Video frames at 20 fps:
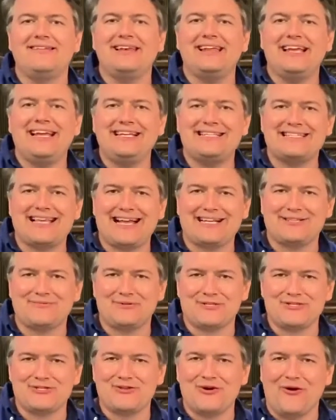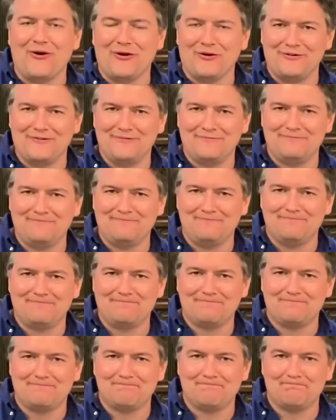He sang them a song.
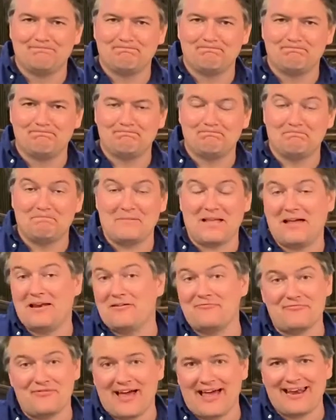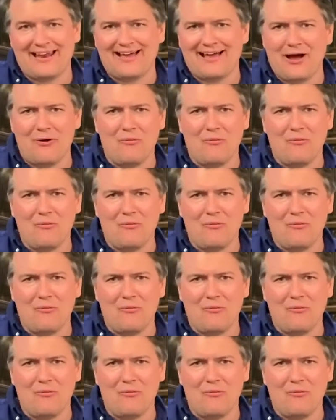I love that. I